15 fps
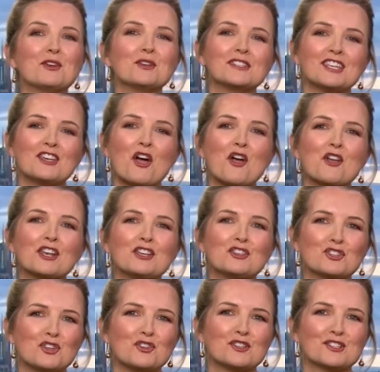because the
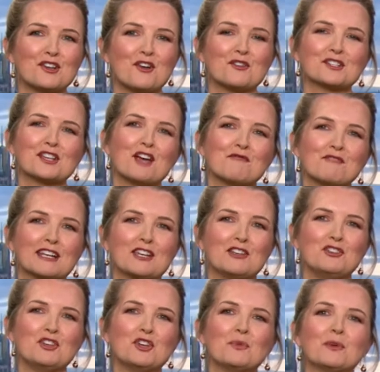only two songs I
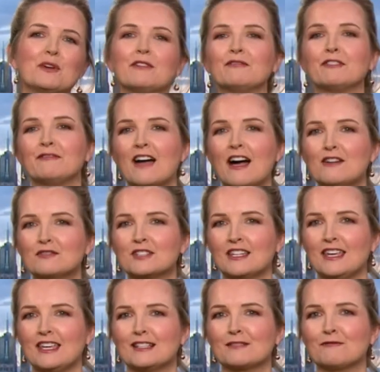really knew were
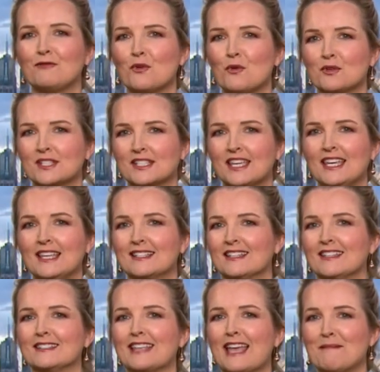Vivaldi's Four
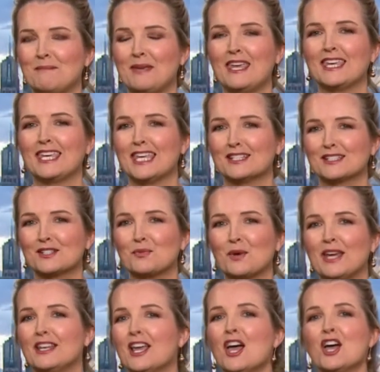Seasons and Peer Gynt
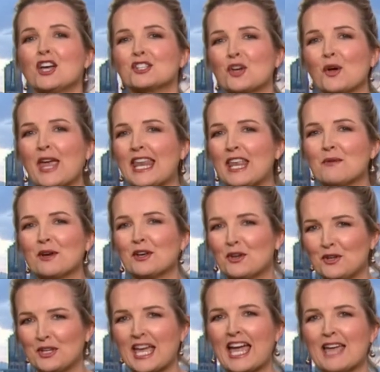Suite. So anyone
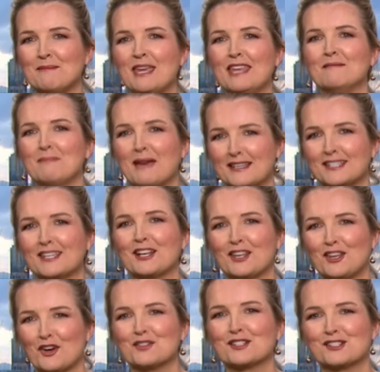who came in
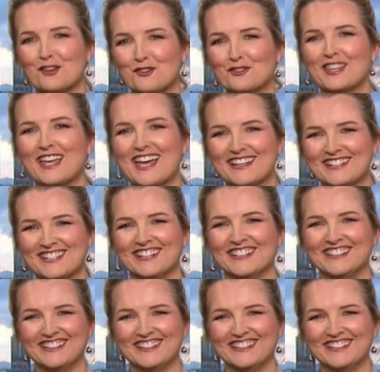basically got sold that.